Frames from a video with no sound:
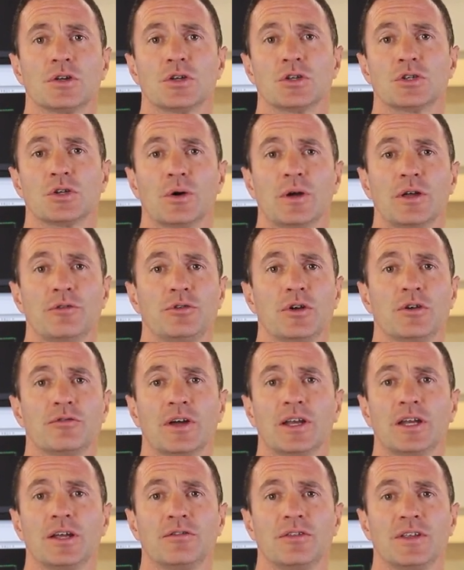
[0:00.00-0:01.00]
So if you have
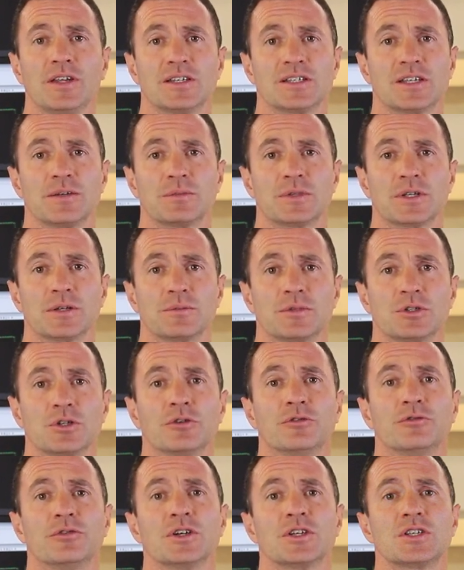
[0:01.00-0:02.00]
any of these symptoms,
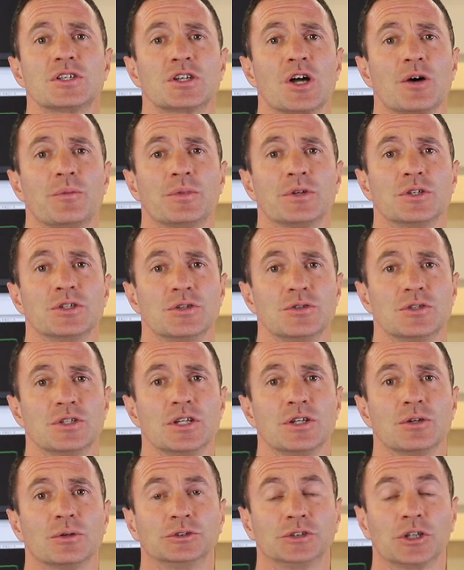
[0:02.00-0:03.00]
your first stop is
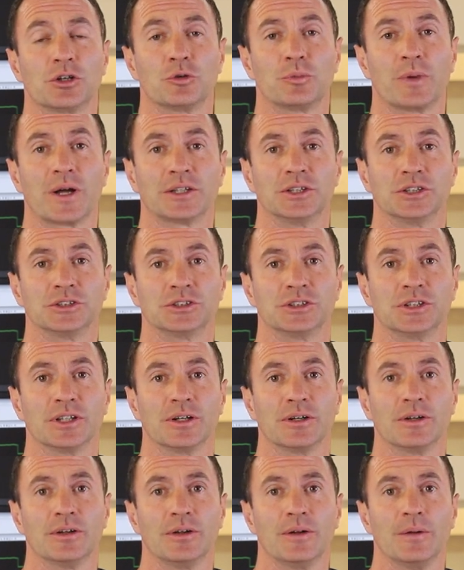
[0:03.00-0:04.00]
usually your general
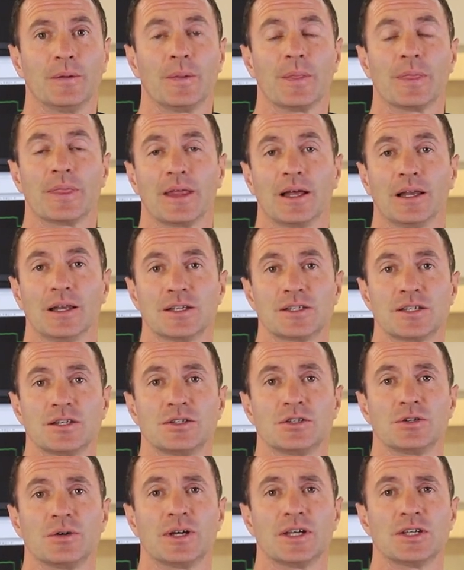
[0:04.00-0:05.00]
practitioner. They'll listen
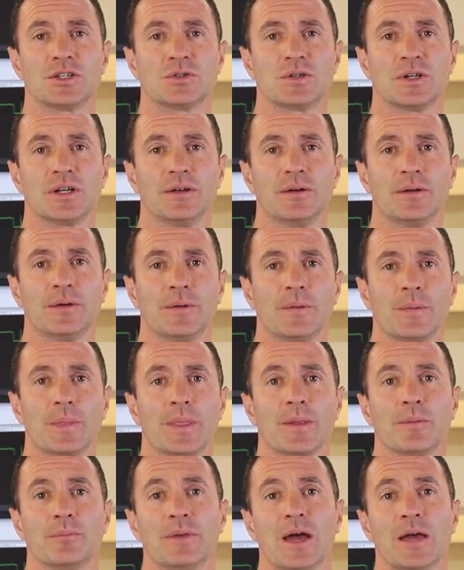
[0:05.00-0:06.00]
to your history,
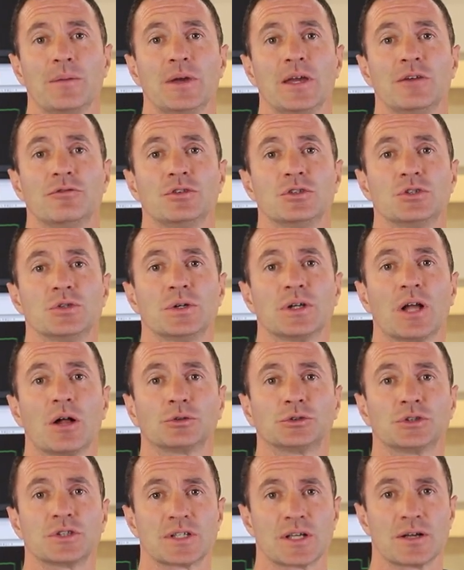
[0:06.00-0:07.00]
maybe even do an
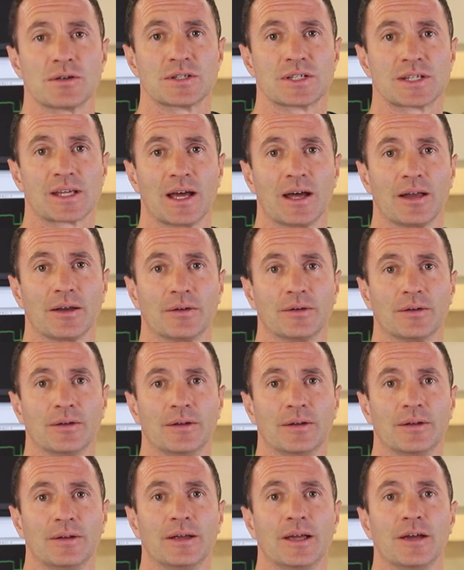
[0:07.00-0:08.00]
ultrasound scan.
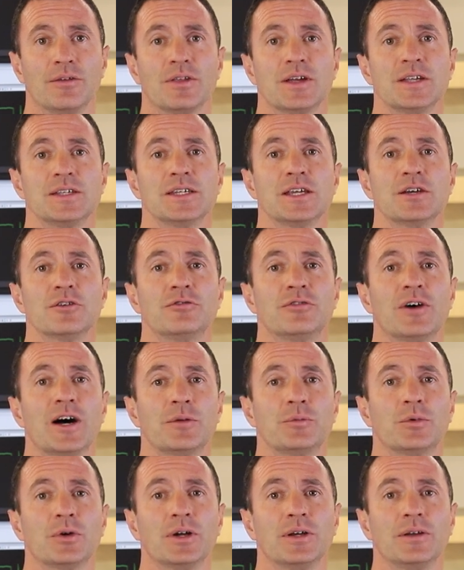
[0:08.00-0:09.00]
If they see a
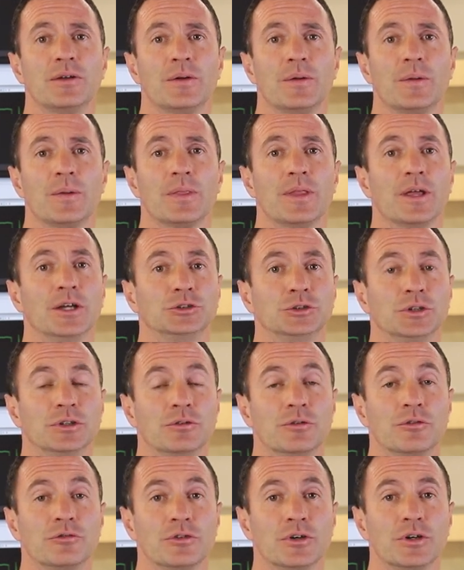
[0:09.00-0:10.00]
fibroid, they
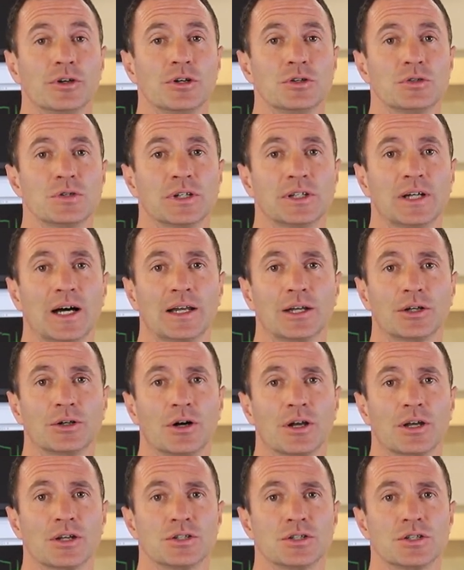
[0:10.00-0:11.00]
should refer you to a
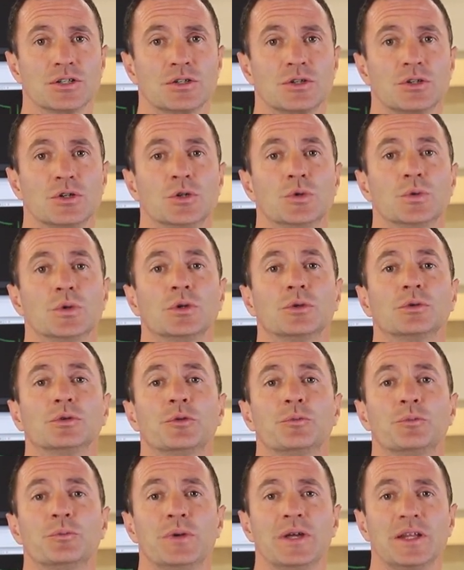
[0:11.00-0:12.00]
gynecologist who will
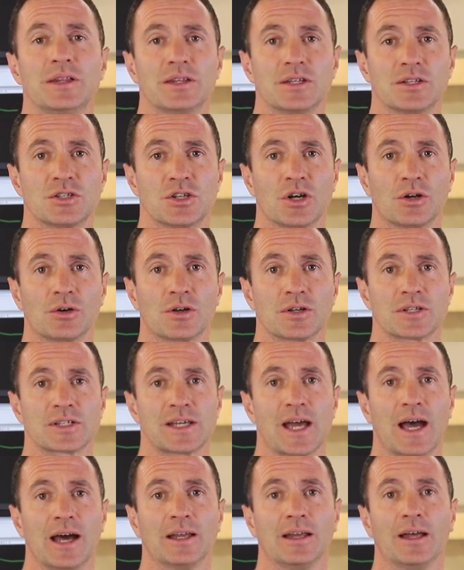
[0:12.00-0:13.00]
repeat the sonar
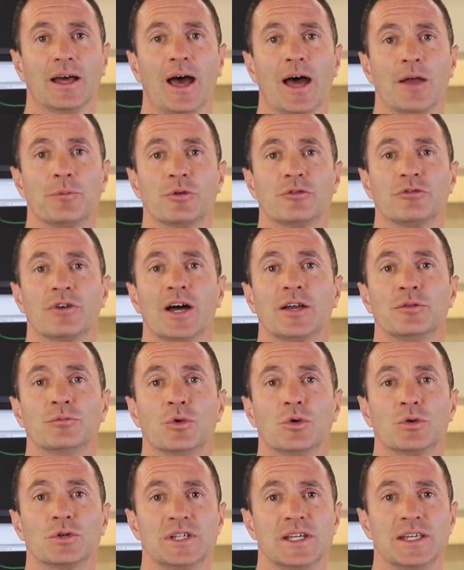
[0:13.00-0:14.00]
scan and provide
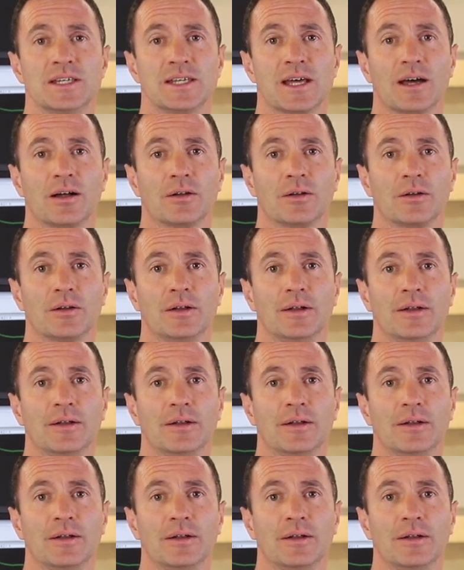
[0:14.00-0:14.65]
more detail.